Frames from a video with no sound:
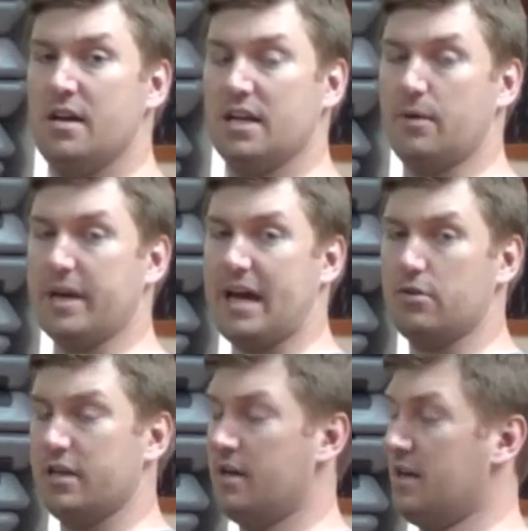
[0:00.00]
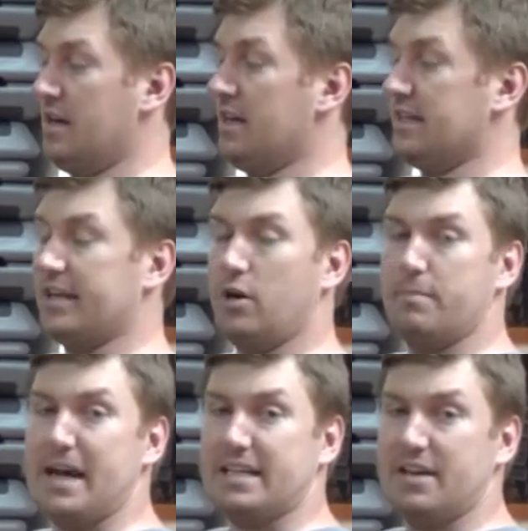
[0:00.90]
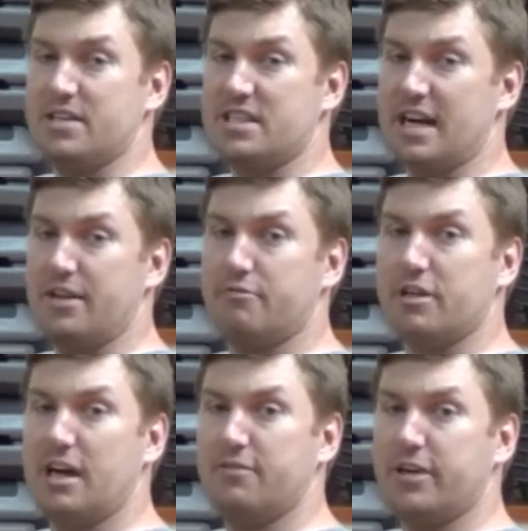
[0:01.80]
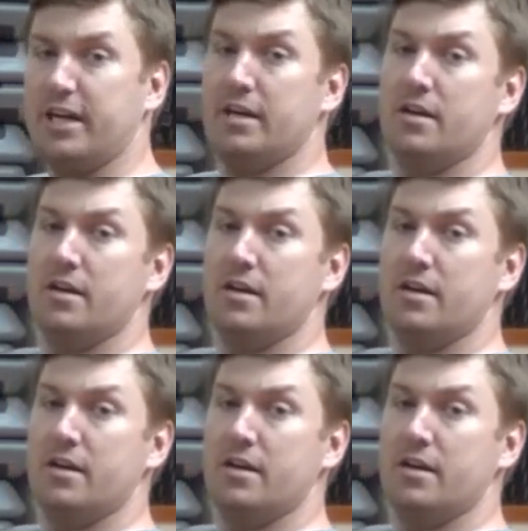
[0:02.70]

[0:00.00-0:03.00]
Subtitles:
coming out, and then going back down the slide on the recovery,